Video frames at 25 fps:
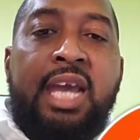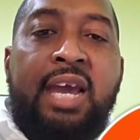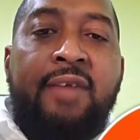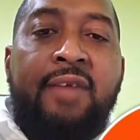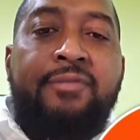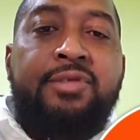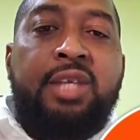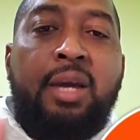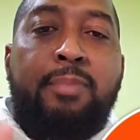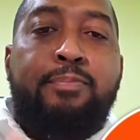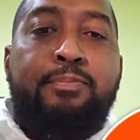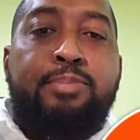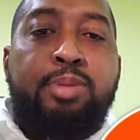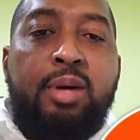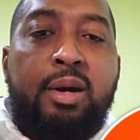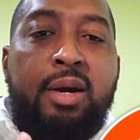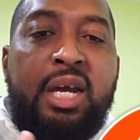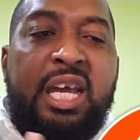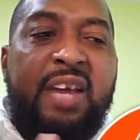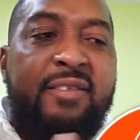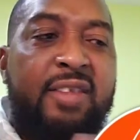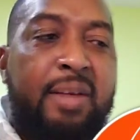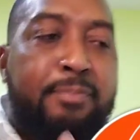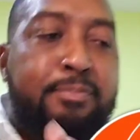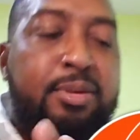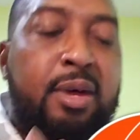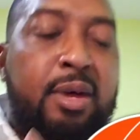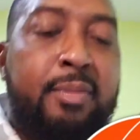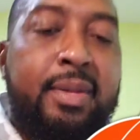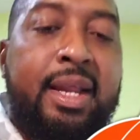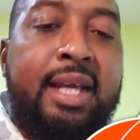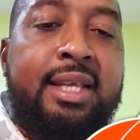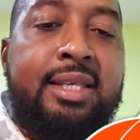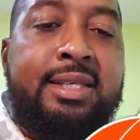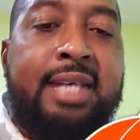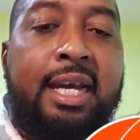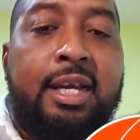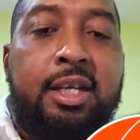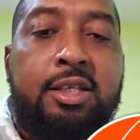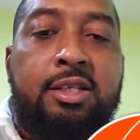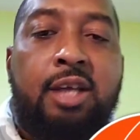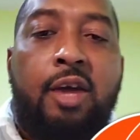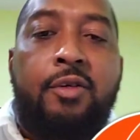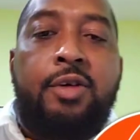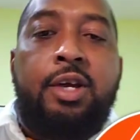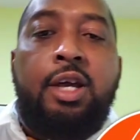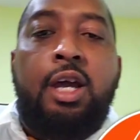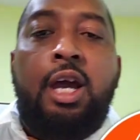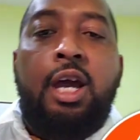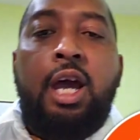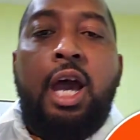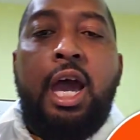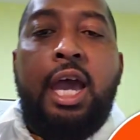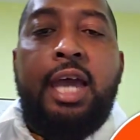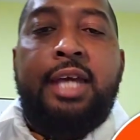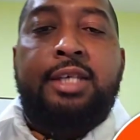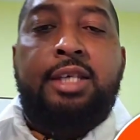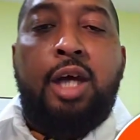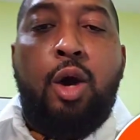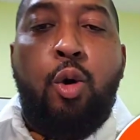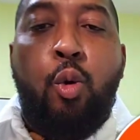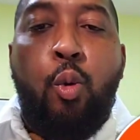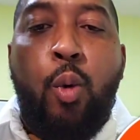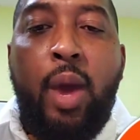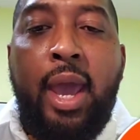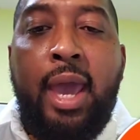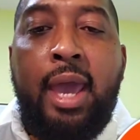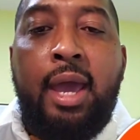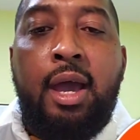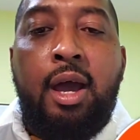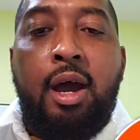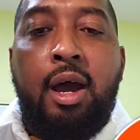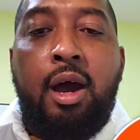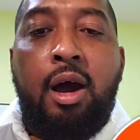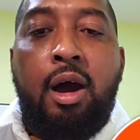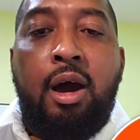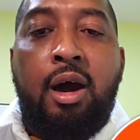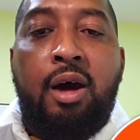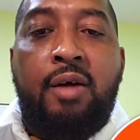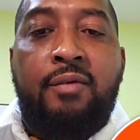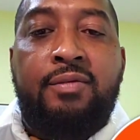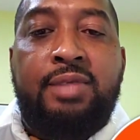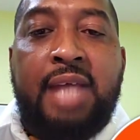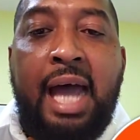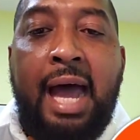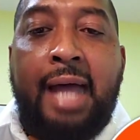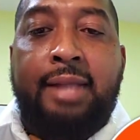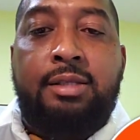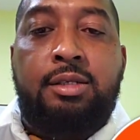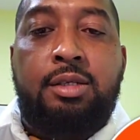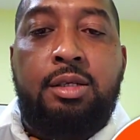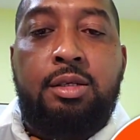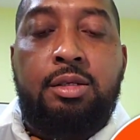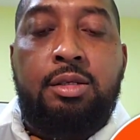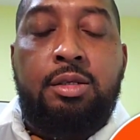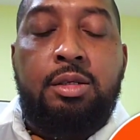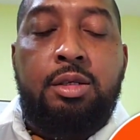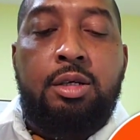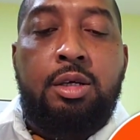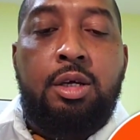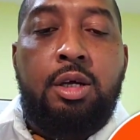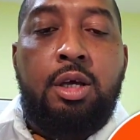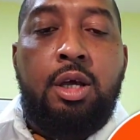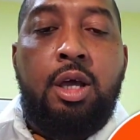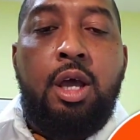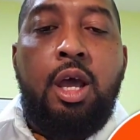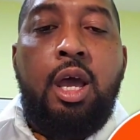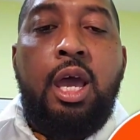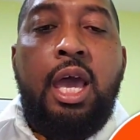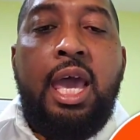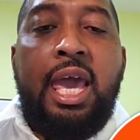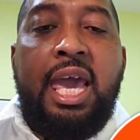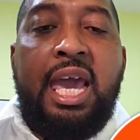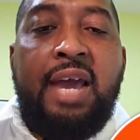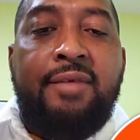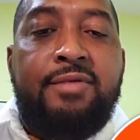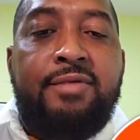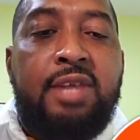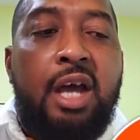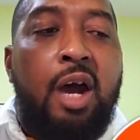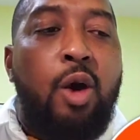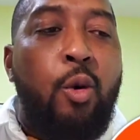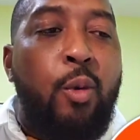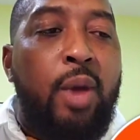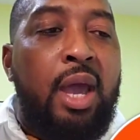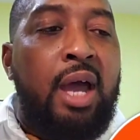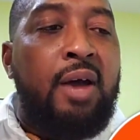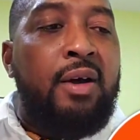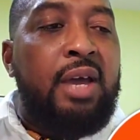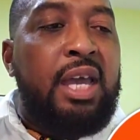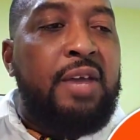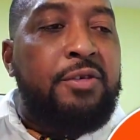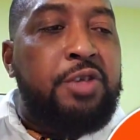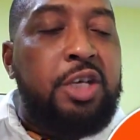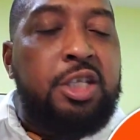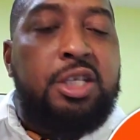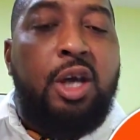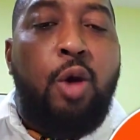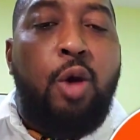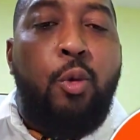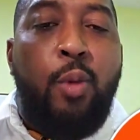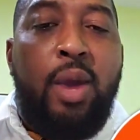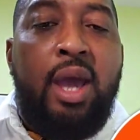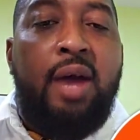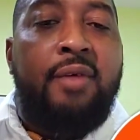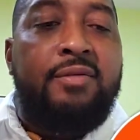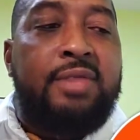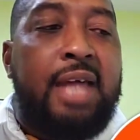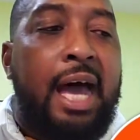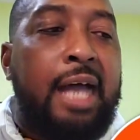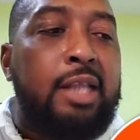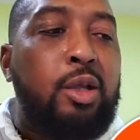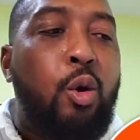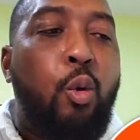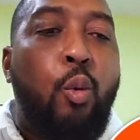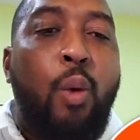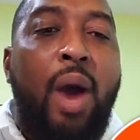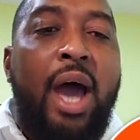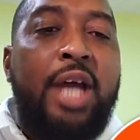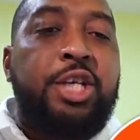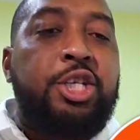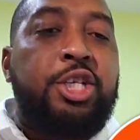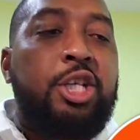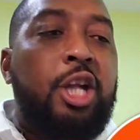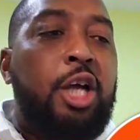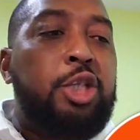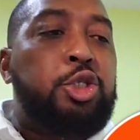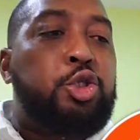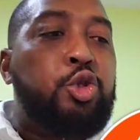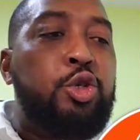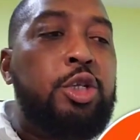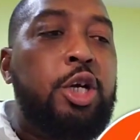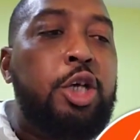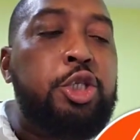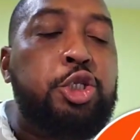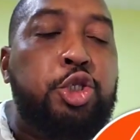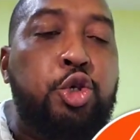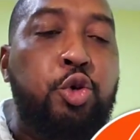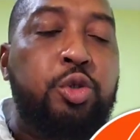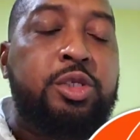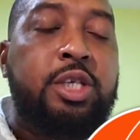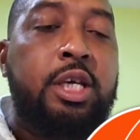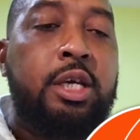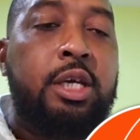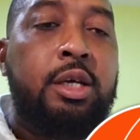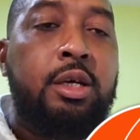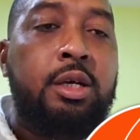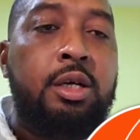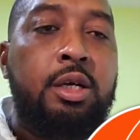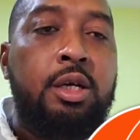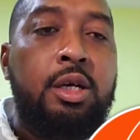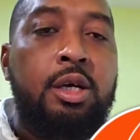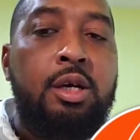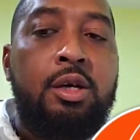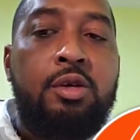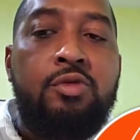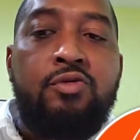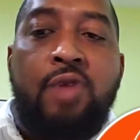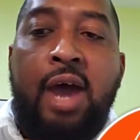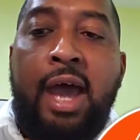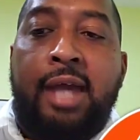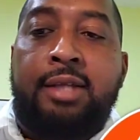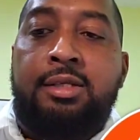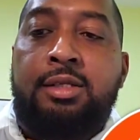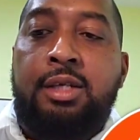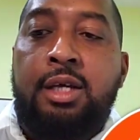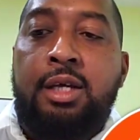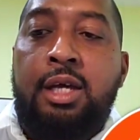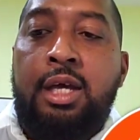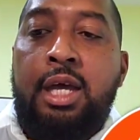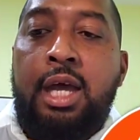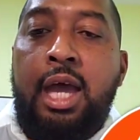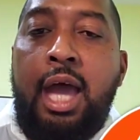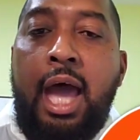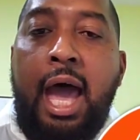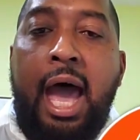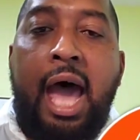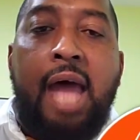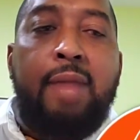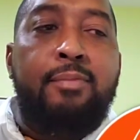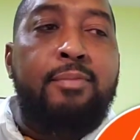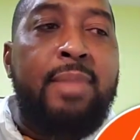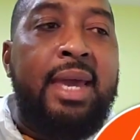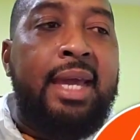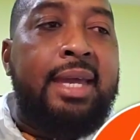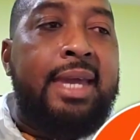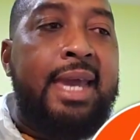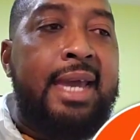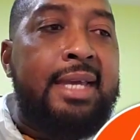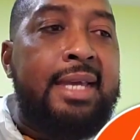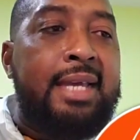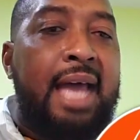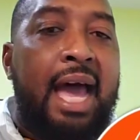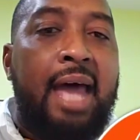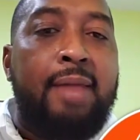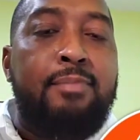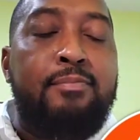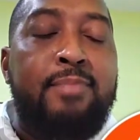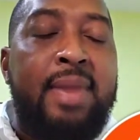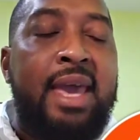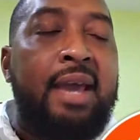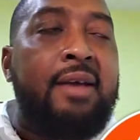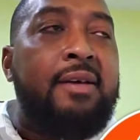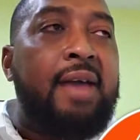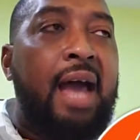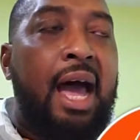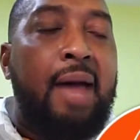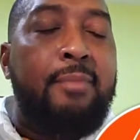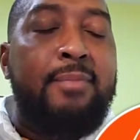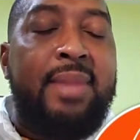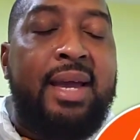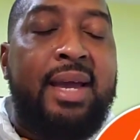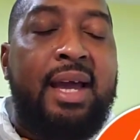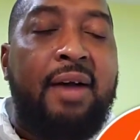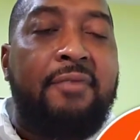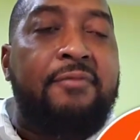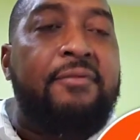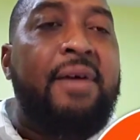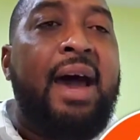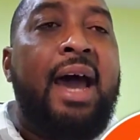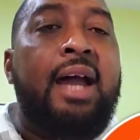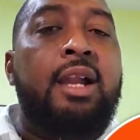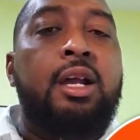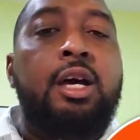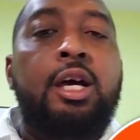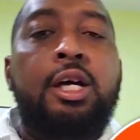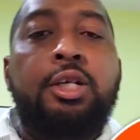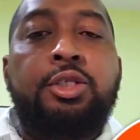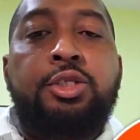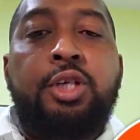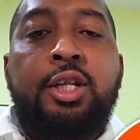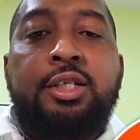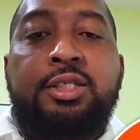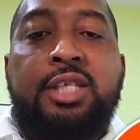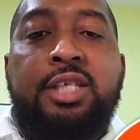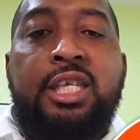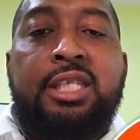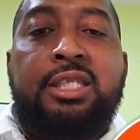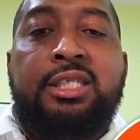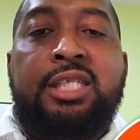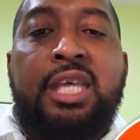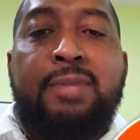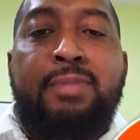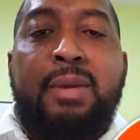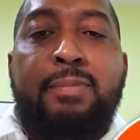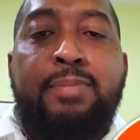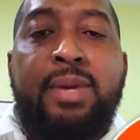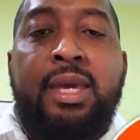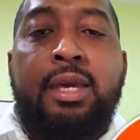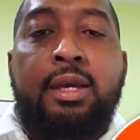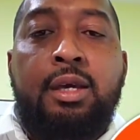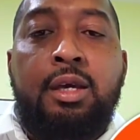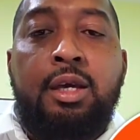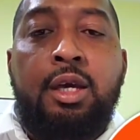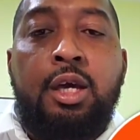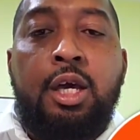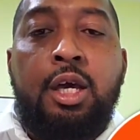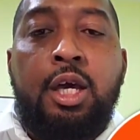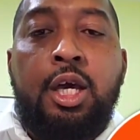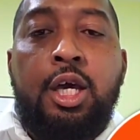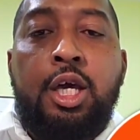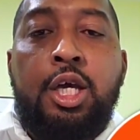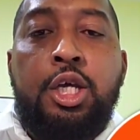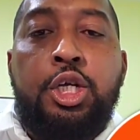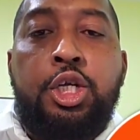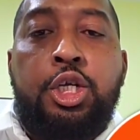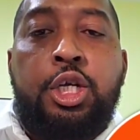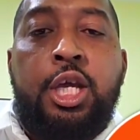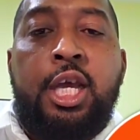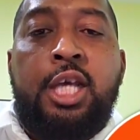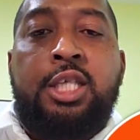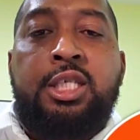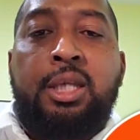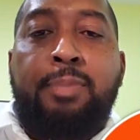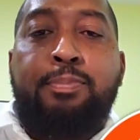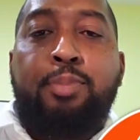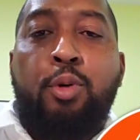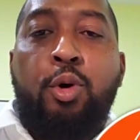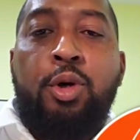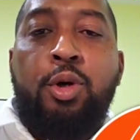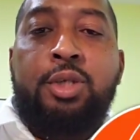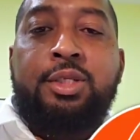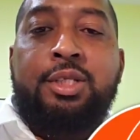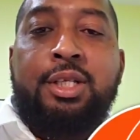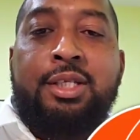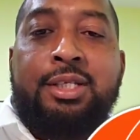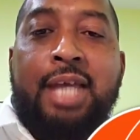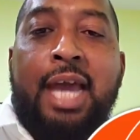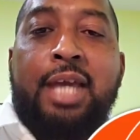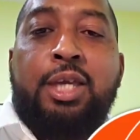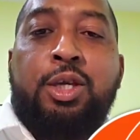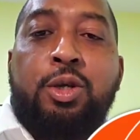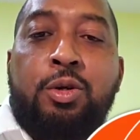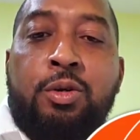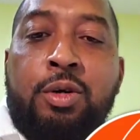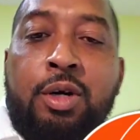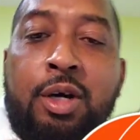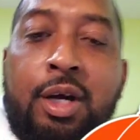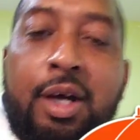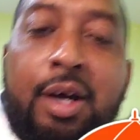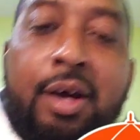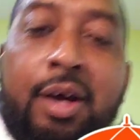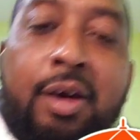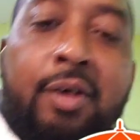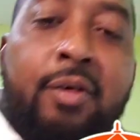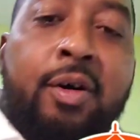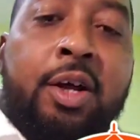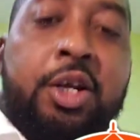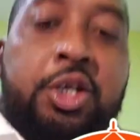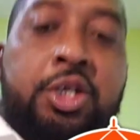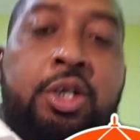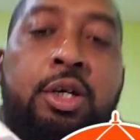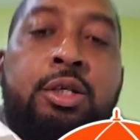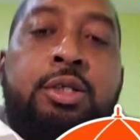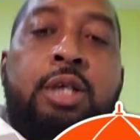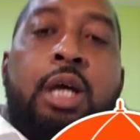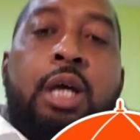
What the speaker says: If the permanent secretary is aware of that, if she's aware of that, why is she not doing her duty, right? And make a file to the DPP. She's supposed, thank you. Well,